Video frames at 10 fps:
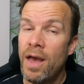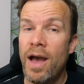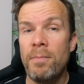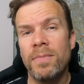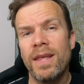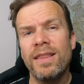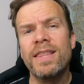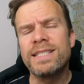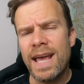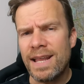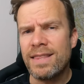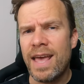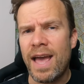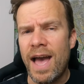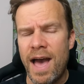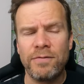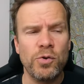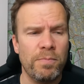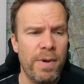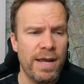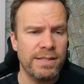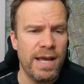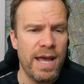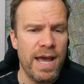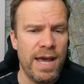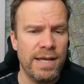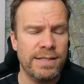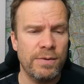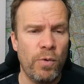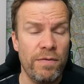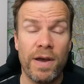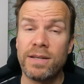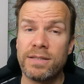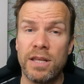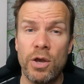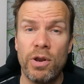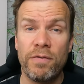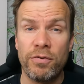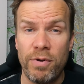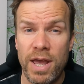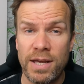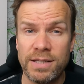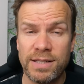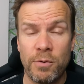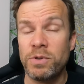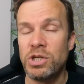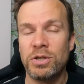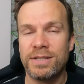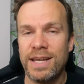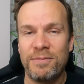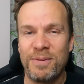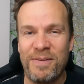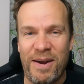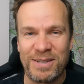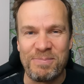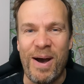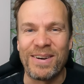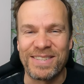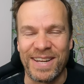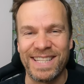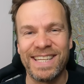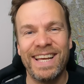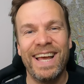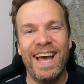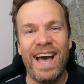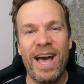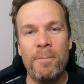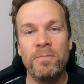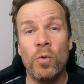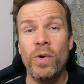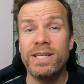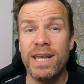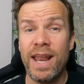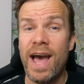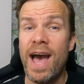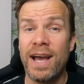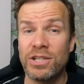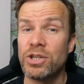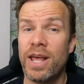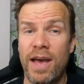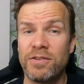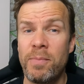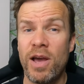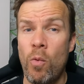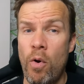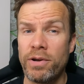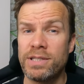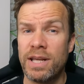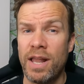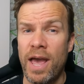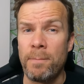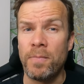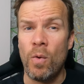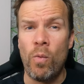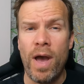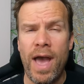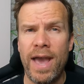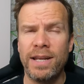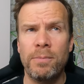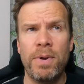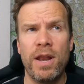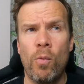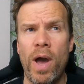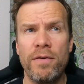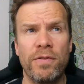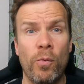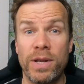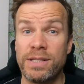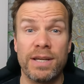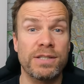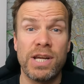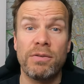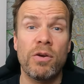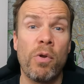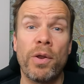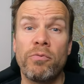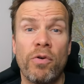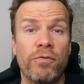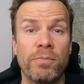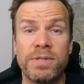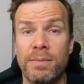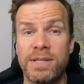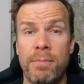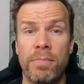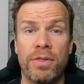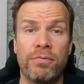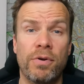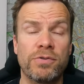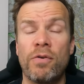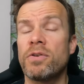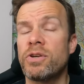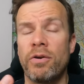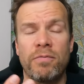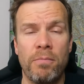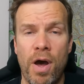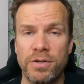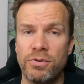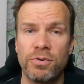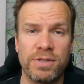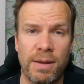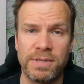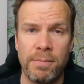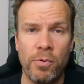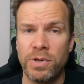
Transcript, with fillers: Um, the second thing I have to admit is we've had the unit for three years, as I said, which you can see from the various marks on it. Um, we did actually have to make a warranty claim where it had been away for the winter, because generally it will only run from September through, sorry, from March through September,